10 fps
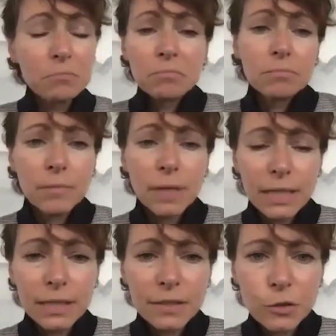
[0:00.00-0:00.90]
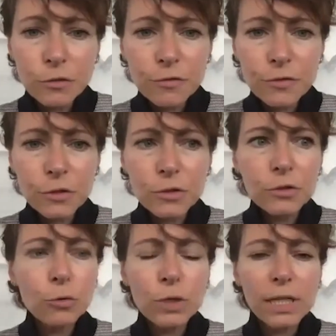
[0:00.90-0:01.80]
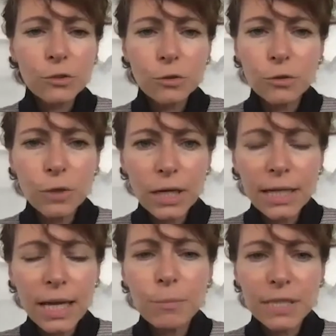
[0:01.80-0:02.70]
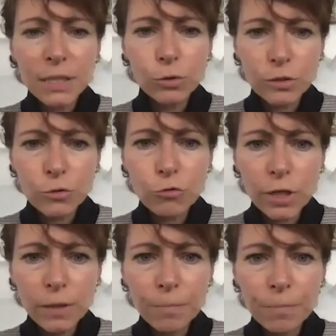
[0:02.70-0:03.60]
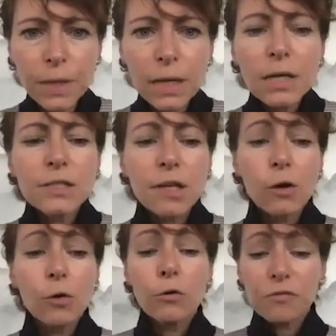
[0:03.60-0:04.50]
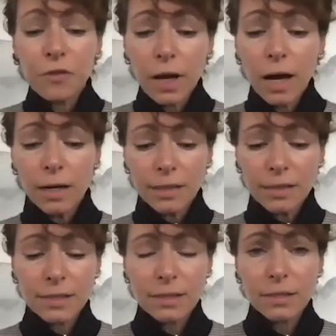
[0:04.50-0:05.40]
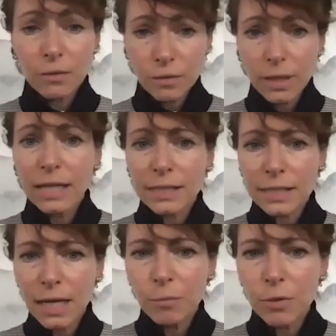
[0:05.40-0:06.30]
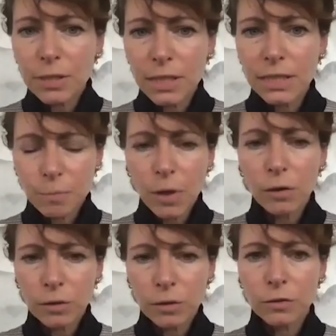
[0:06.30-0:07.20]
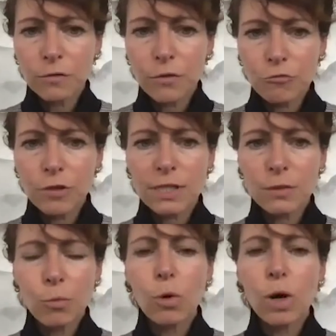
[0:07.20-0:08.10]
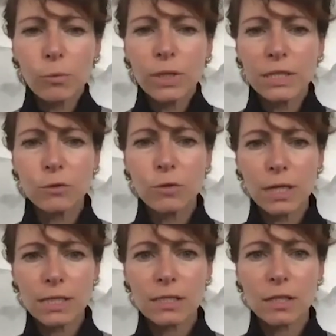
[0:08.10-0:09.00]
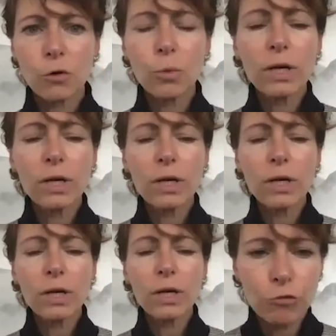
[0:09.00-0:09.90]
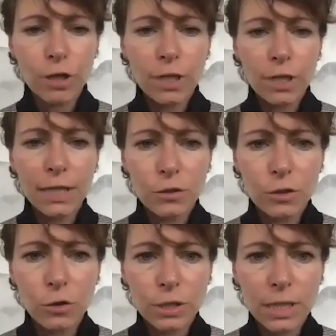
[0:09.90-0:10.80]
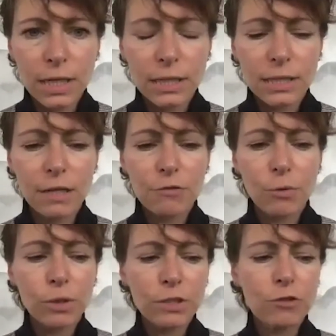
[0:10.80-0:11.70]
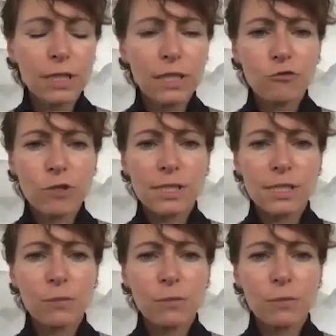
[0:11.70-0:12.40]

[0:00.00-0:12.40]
it's sort of talking to an empty auditorium. So for us, entertainment is part of the reason why we do this. So we're producing really good content and everyone's really interested in